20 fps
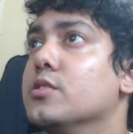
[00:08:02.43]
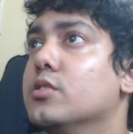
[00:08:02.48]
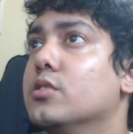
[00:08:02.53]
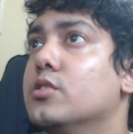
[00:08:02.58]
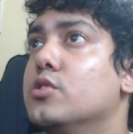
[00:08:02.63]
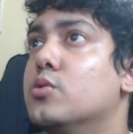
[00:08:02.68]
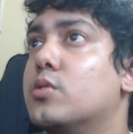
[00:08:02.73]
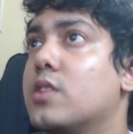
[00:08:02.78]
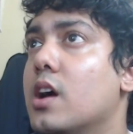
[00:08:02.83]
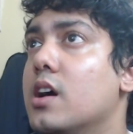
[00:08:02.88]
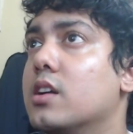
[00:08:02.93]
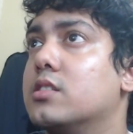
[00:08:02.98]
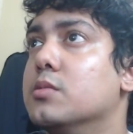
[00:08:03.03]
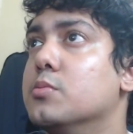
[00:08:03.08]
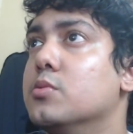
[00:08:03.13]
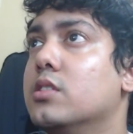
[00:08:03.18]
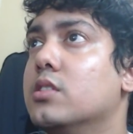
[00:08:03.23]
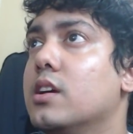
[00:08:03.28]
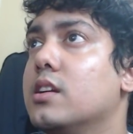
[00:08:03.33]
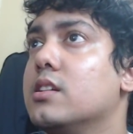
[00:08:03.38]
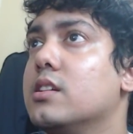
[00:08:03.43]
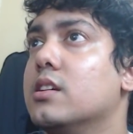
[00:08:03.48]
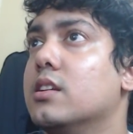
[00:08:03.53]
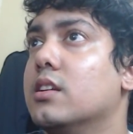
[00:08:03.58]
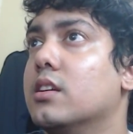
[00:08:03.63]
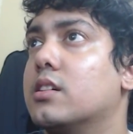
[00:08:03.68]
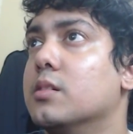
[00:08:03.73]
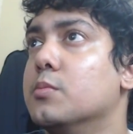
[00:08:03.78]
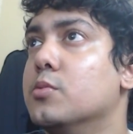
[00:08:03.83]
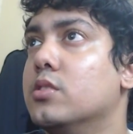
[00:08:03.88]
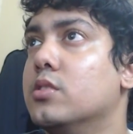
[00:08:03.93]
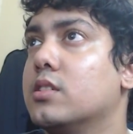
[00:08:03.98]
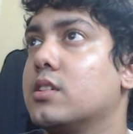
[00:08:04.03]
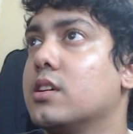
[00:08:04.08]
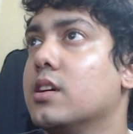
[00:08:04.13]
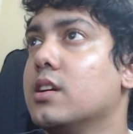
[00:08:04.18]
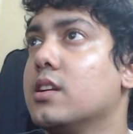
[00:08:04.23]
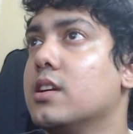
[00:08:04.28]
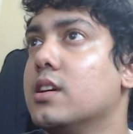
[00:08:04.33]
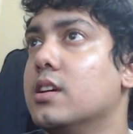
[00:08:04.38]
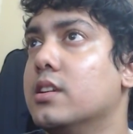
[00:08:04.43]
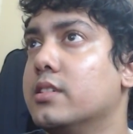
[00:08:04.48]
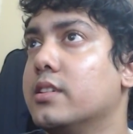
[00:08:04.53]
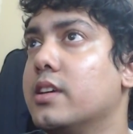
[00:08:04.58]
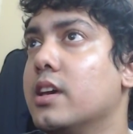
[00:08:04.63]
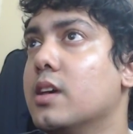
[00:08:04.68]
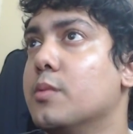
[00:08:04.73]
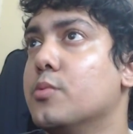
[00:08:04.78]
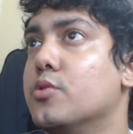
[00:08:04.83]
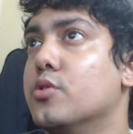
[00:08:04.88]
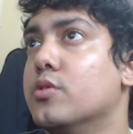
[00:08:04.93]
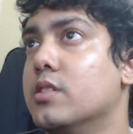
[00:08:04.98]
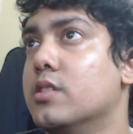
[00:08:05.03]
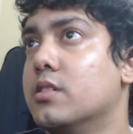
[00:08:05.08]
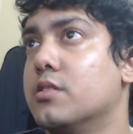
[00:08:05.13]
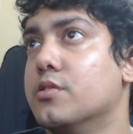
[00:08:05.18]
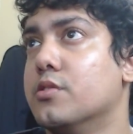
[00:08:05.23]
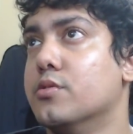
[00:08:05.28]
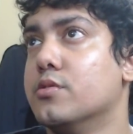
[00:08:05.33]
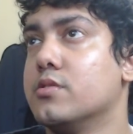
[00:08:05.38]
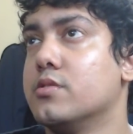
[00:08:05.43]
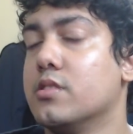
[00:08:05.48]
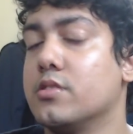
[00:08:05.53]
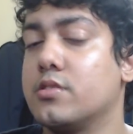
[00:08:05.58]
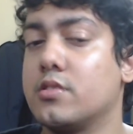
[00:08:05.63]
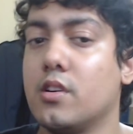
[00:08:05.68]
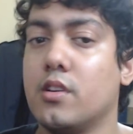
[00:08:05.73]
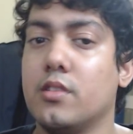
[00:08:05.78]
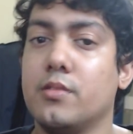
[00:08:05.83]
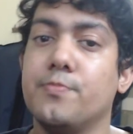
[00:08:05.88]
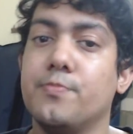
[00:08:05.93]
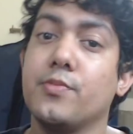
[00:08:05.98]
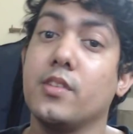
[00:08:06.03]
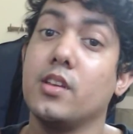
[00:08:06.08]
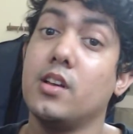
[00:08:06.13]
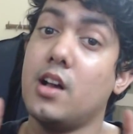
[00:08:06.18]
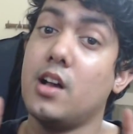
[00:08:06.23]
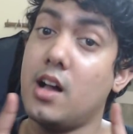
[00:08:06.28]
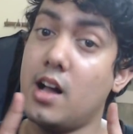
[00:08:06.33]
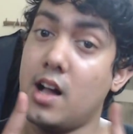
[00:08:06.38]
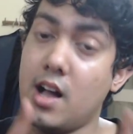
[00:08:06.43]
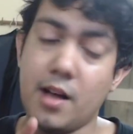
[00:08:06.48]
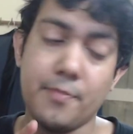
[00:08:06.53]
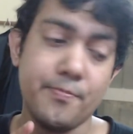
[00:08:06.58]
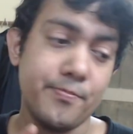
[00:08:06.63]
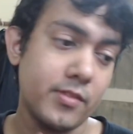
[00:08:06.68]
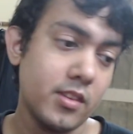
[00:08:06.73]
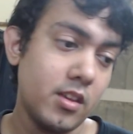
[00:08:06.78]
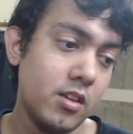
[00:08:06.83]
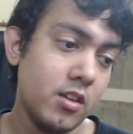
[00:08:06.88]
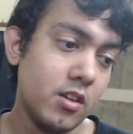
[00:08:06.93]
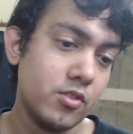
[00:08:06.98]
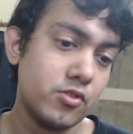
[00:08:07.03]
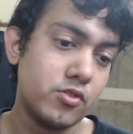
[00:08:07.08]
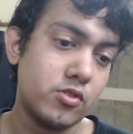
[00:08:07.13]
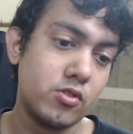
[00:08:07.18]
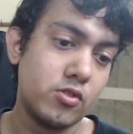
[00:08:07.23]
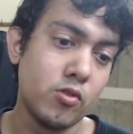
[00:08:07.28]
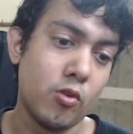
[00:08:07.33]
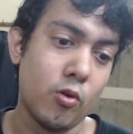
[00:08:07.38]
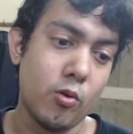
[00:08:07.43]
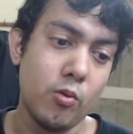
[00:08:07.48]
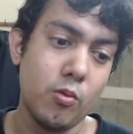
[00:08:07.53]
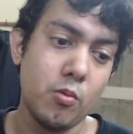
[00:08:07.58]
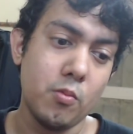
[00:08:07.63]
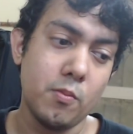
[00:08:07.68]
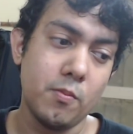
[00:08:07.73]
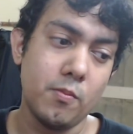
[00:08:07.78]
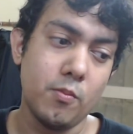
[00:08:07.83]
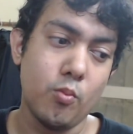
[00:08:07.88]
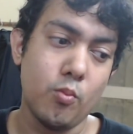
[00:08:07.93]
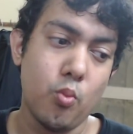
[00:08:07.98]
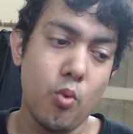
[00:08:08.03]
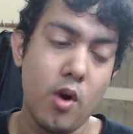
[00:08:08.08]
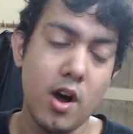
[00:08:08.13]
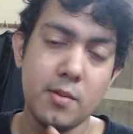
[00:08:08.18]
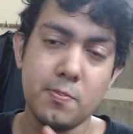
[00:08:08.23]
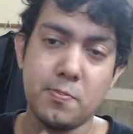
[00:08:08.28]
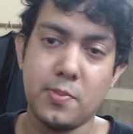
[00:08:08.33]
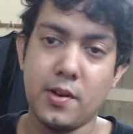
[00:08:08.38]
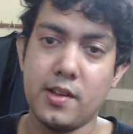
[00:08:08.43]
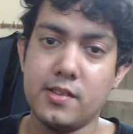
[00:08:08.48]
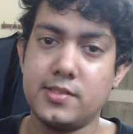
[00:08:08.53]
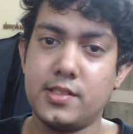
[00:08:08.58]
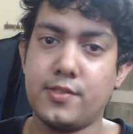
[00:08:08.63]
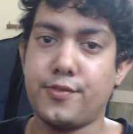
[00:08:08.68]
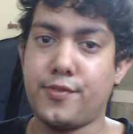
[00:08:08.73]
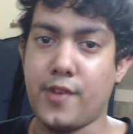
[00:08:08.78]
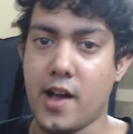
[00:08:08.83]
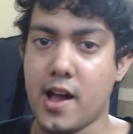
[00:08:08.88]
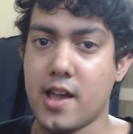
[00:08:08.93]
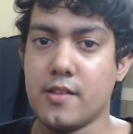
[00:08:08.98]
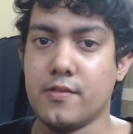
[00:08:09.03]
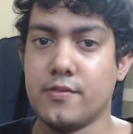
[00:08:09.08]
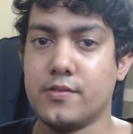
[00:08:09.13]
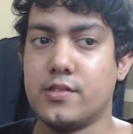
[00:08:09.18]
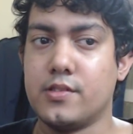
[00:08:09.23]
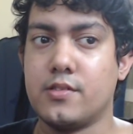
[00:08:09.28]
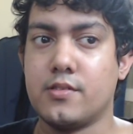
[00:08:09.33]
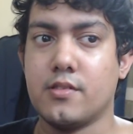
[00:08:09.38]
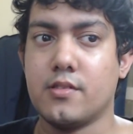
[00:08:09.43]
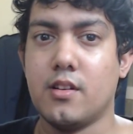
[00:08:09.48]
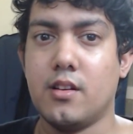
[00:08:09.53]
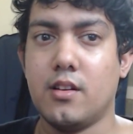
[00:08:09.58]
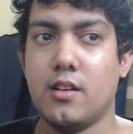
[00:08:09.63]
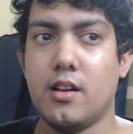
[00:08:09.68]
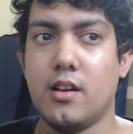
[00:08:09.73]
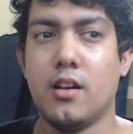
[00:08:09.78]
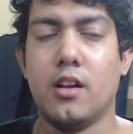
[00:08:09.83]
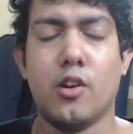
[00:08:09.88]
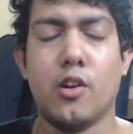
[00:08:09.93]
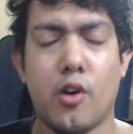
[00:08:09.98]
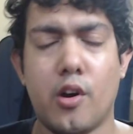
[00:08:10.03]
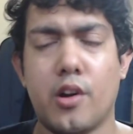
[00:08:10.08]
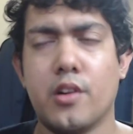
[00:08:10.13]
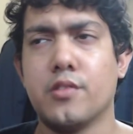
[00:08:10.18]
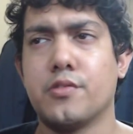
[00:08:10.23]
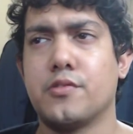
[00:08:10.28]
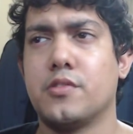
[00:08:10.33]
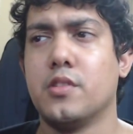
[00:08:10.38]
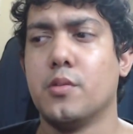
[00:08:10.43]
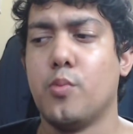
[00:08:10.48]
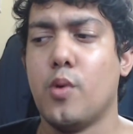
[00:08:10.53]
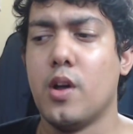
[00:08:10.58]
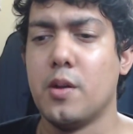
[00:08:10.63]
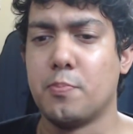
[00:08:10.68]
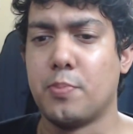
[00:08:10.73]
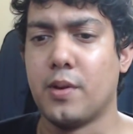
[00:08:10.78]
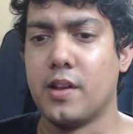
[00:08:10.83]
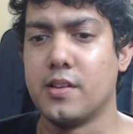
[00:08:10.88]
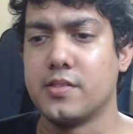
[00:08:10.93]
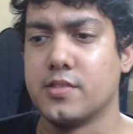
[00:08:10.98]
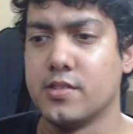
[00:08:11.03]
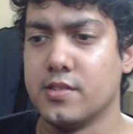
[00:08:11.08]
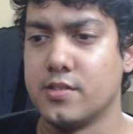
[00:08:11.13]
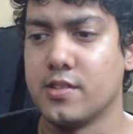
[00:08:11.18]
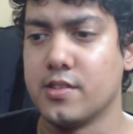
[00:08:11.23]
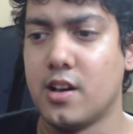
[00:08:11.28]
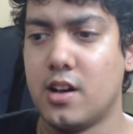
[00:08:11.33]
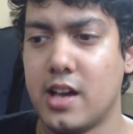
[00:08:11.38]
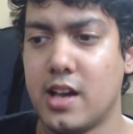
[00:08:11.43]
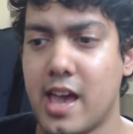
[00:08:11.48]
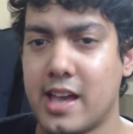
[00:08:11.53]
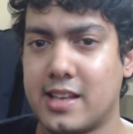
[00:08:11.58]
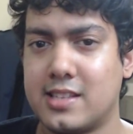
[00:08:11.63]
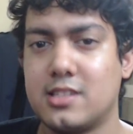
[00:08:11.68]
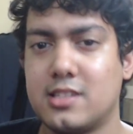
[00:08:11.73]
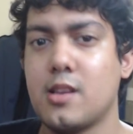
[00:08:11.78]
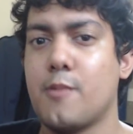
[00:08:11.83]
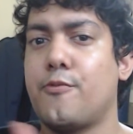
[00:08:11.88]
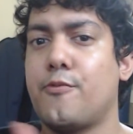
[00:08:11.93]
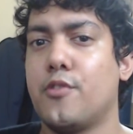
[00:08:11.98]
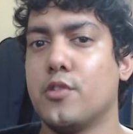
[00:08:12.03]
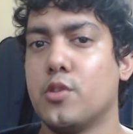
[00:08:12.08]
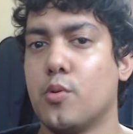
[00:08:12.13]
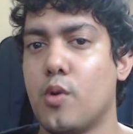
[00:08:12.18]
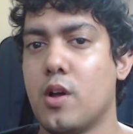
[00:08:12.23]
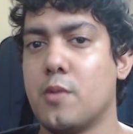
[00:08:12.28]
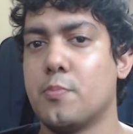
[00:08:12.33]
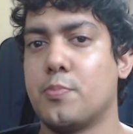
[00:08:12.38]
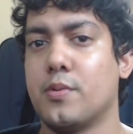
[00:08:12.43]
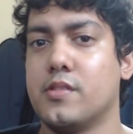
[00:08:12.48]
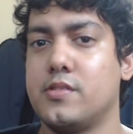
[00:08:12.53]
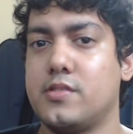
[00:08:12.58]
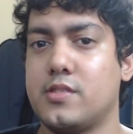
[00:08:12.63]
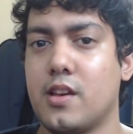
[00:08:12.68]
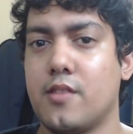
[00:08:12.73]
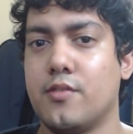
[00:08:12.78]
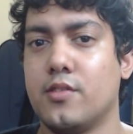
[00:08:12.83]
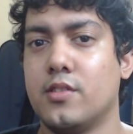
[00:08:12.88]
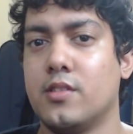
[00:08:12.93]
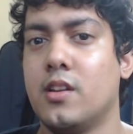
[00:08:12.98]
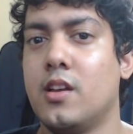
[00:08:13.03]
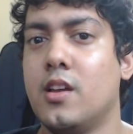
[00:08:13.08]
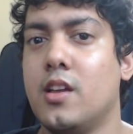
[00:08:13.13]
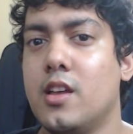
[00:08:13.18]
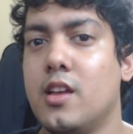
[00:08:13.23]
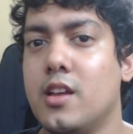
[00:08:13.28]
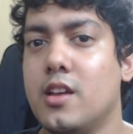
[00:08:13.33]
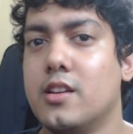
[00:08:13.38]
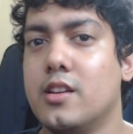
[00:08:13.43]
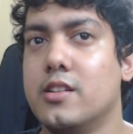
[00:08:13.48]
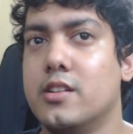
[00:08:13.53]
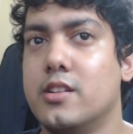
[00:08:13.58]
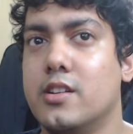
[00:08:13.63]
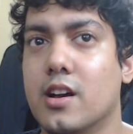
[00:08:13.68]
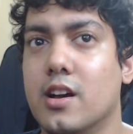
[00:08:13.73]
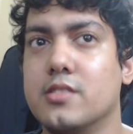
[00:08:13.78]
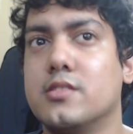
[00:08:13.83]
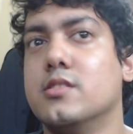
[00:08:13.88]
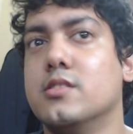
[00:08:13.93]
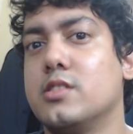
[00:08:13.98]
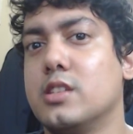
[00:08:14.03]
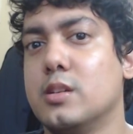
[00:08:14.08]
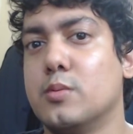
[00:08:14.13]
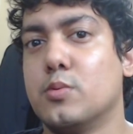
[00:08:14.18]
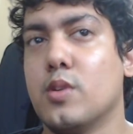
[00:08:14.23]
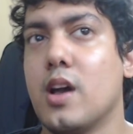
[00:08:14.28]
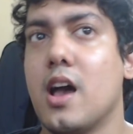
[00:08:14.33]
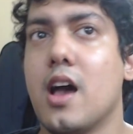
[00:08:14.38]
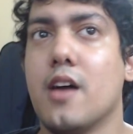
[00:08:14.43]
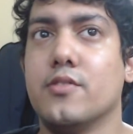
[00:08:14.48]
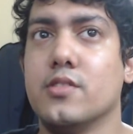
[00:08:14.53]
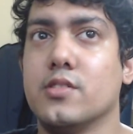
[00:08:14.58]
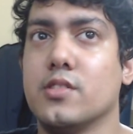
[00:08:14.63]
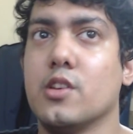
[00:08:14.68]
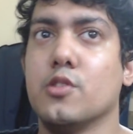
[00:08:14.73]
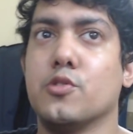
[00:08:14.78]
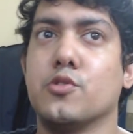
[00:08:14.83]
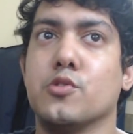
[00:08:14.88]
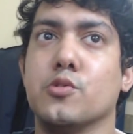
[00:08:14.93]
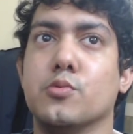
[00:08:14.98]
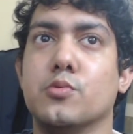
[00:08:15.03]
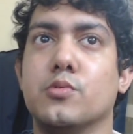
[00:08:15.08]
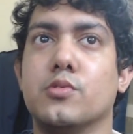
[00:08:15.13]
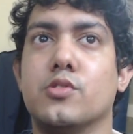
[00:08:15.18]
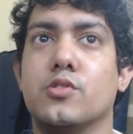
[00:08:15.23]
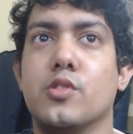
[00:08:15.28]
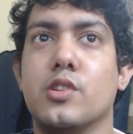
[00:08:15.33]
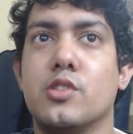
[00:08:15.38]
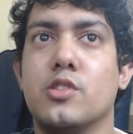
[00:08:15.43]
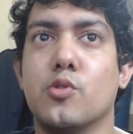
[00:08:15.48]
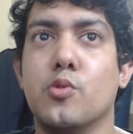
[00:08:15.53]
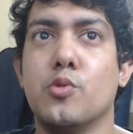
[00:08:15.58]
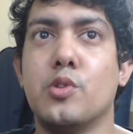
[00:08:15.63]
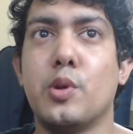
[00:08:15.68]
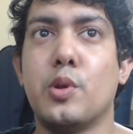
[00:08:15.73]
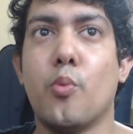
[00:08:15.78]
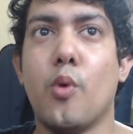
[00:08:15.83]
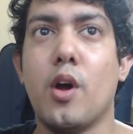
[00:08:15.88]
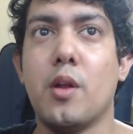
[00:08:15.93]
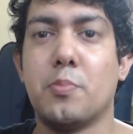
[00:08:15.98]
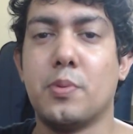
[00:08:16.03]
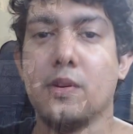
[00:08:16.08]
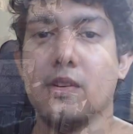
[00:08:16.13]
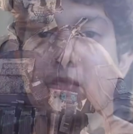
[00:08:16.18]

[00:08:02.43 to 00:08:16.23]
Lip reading: you can't communicate in game. You need to use Discord. Aha. So OnePlus 5s. A lot of the OnePluses, except for the OnePlus 7, doesn't seem to have this issue. So it's only OnePlus